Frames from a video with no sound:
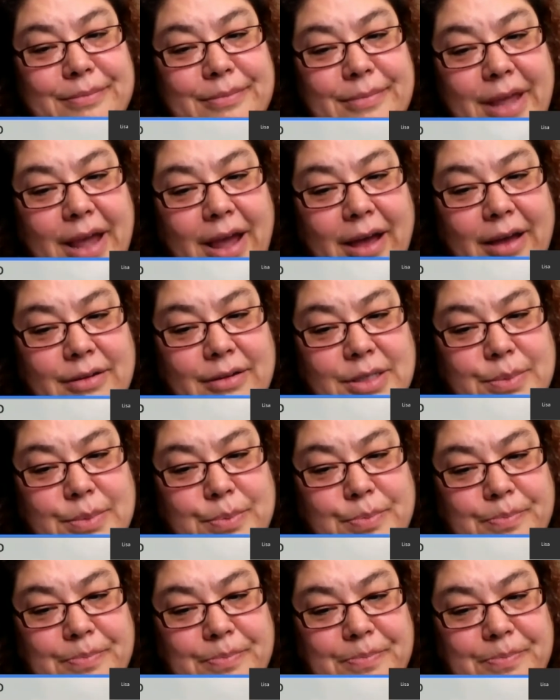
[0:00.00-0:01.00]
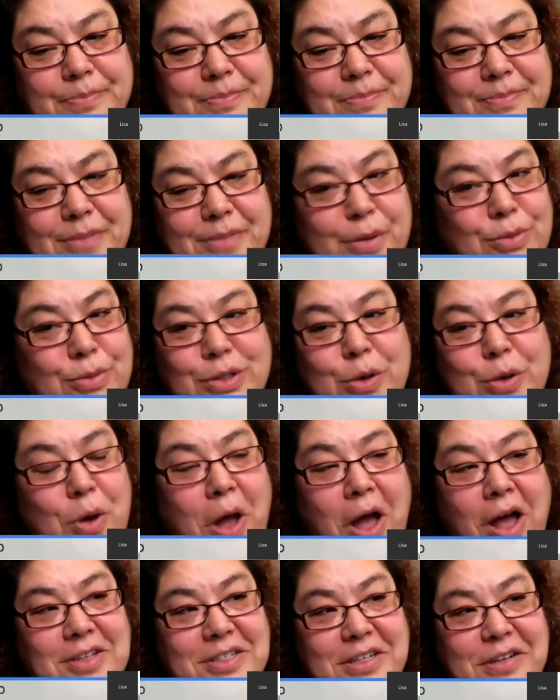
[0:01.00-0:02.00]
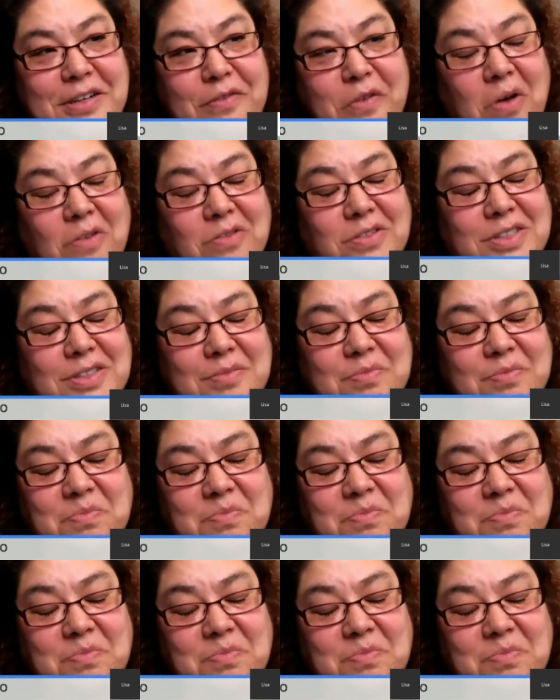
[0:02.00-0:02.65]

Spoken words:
Yeah, there was no cost involved.